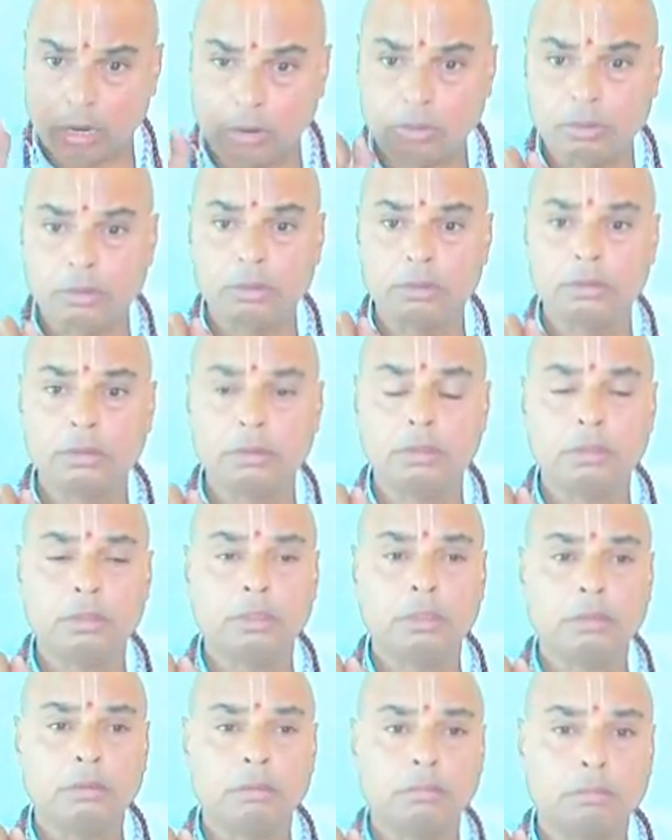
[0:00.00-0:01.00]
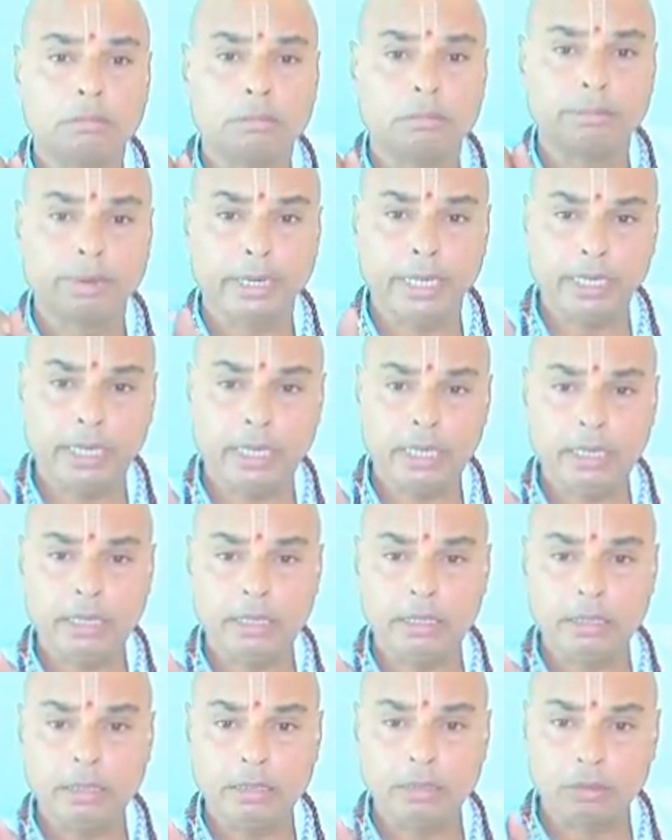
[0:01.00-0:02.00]
out by
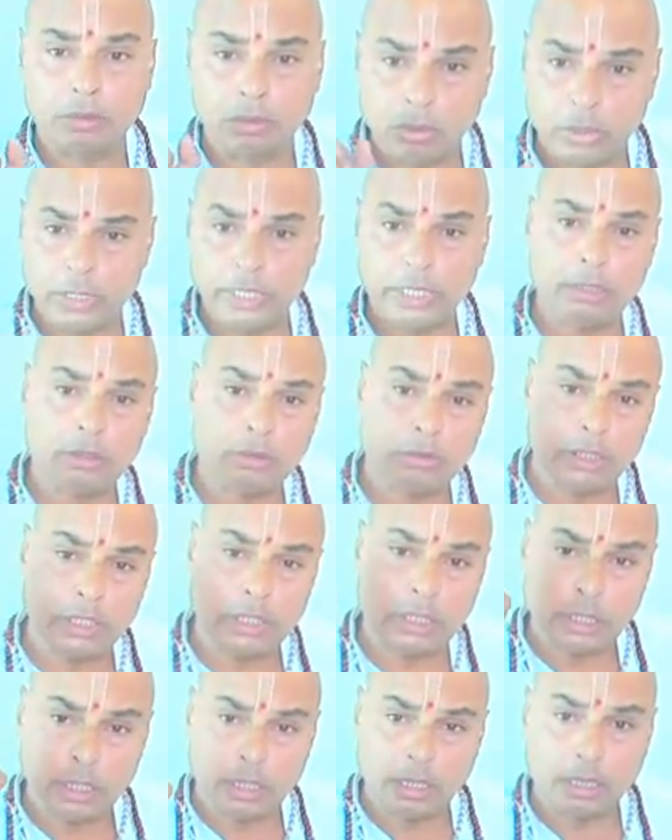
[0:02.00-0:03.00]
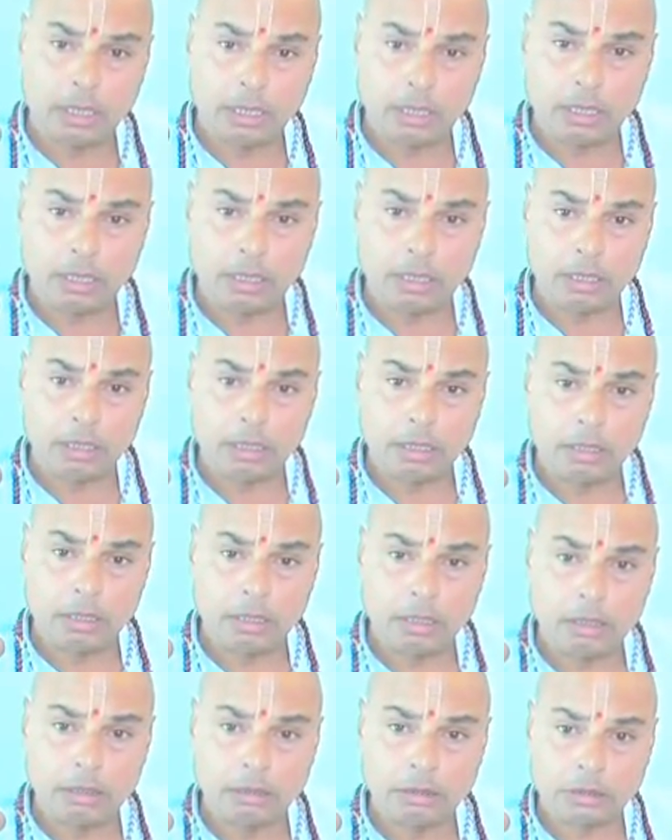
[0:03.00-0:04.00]
going to the
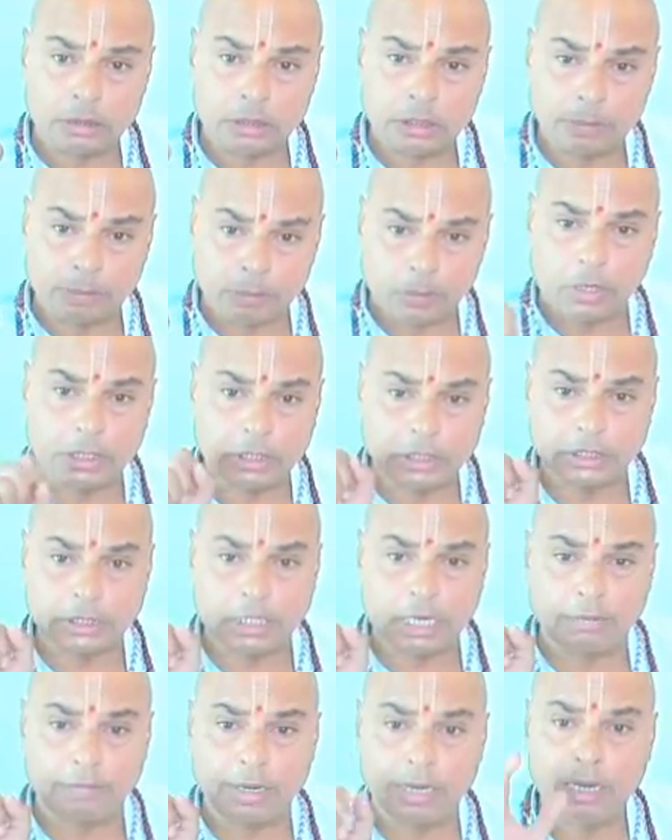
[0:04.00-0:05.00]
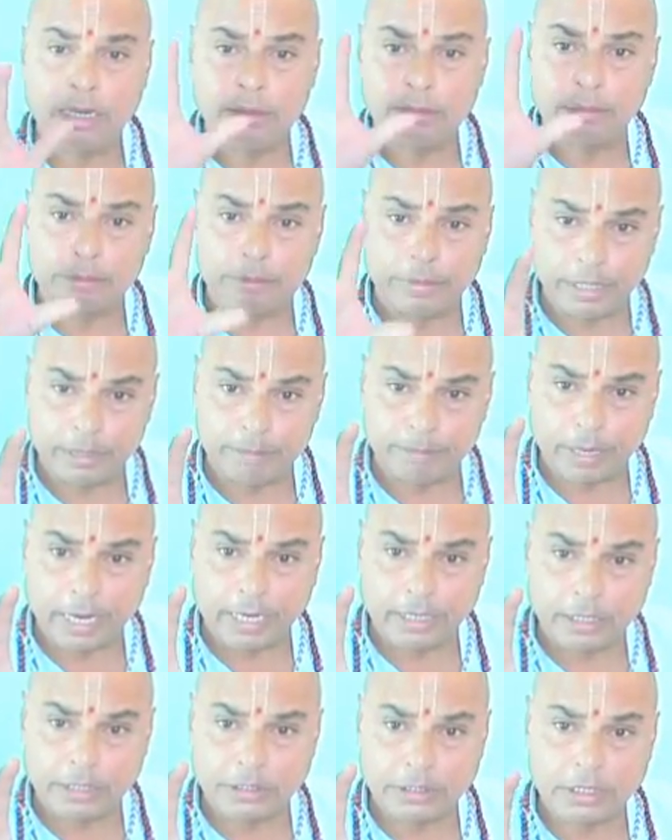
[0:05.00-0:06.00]
subconscious level by
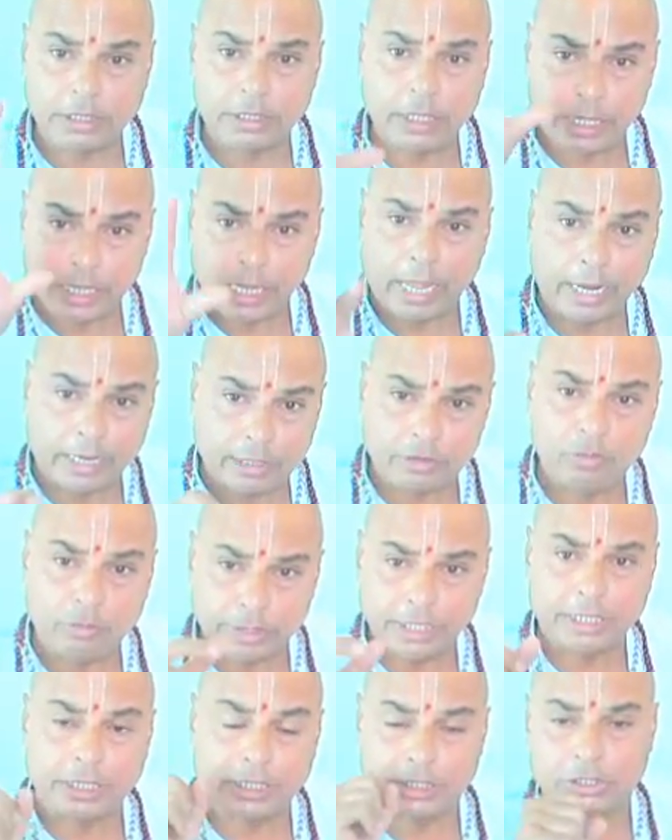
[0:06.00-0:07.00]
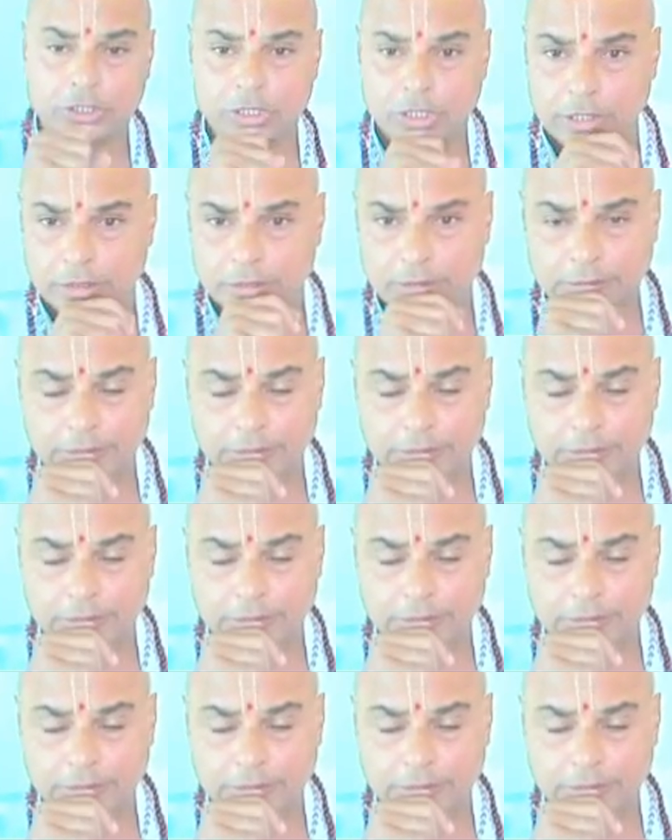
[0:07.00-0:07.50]
practicing the active meditation.